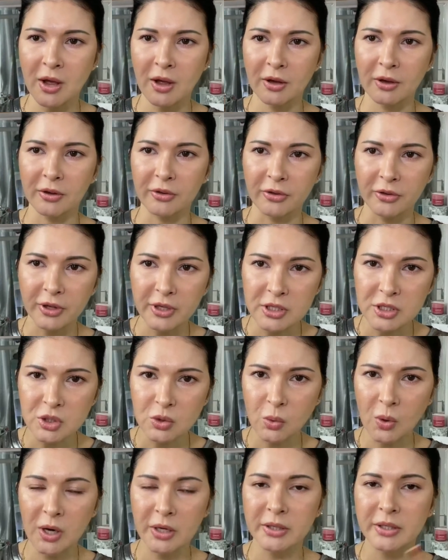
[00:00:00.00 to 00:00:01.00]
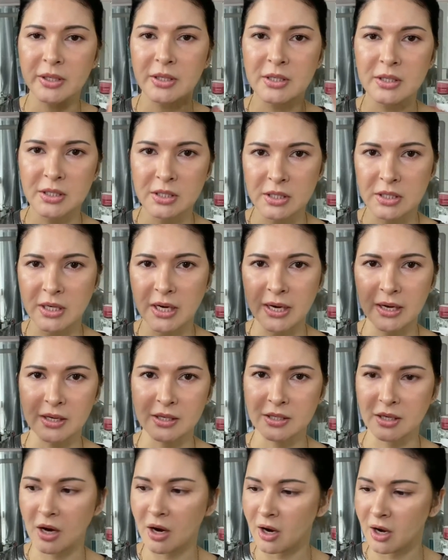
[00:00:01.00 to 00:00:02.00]
and this one, it
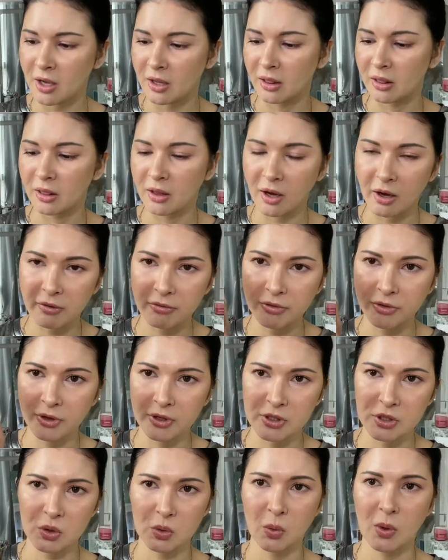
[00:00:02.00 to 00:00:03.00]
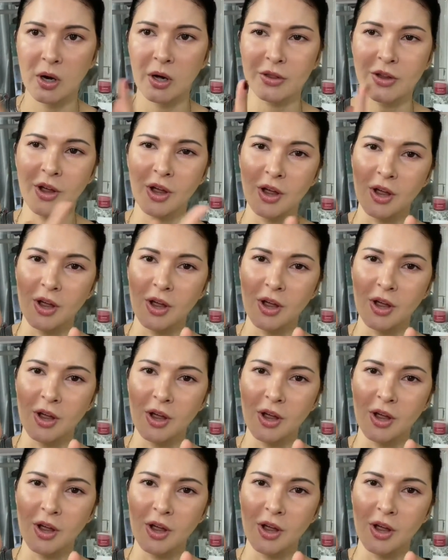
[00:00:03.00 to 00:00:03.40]
stays. I love this one.